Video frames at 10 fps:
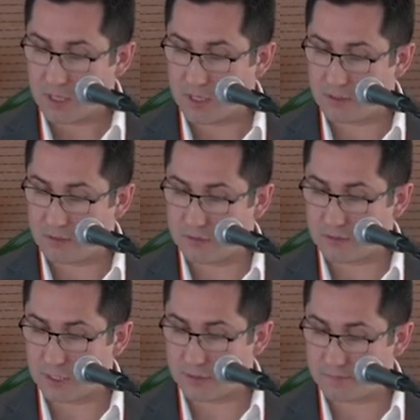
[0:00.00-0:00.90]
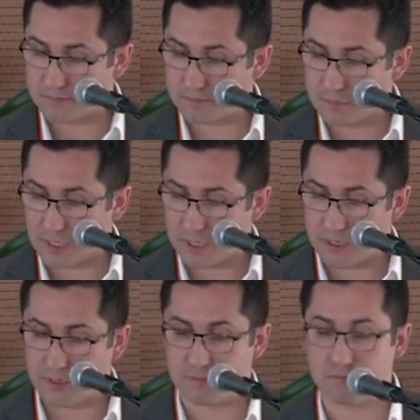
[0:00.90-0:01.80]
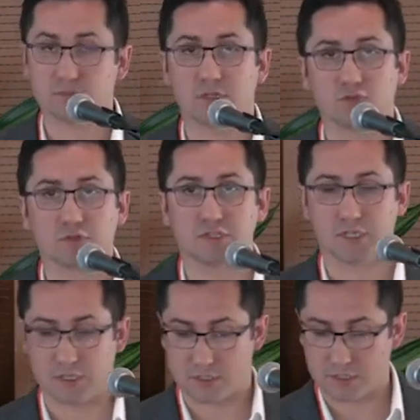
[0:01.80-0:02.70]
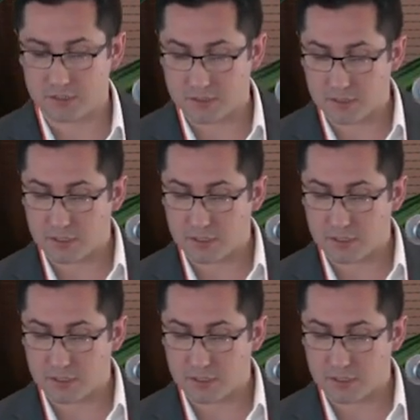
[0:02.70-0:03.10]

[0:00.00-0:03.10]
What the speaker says: And then the researcher